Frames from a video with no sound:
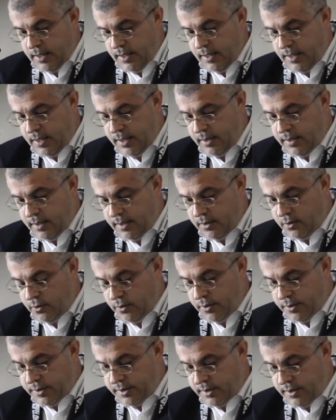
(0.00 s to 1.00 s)
and
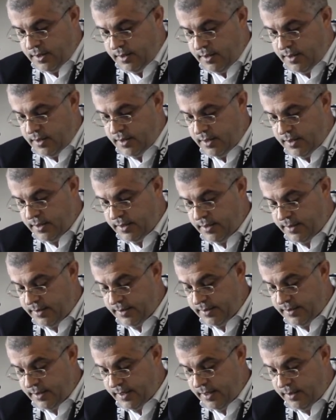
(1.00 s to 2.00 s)
endorsed in
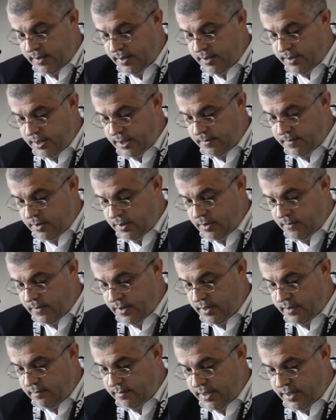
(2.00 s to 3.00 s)

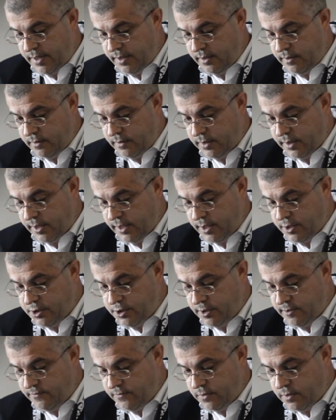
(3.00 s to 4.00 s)
1971 by the
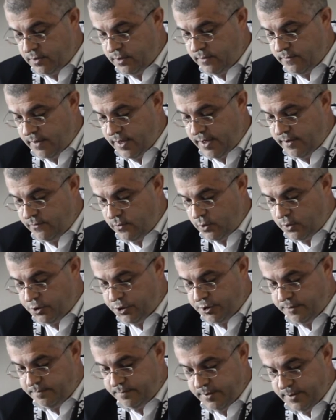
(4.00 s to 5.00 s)
Congregation for Divine
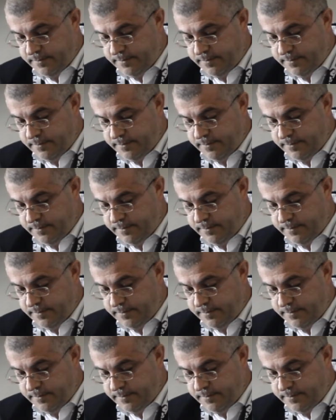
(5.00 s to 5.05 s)
Worship.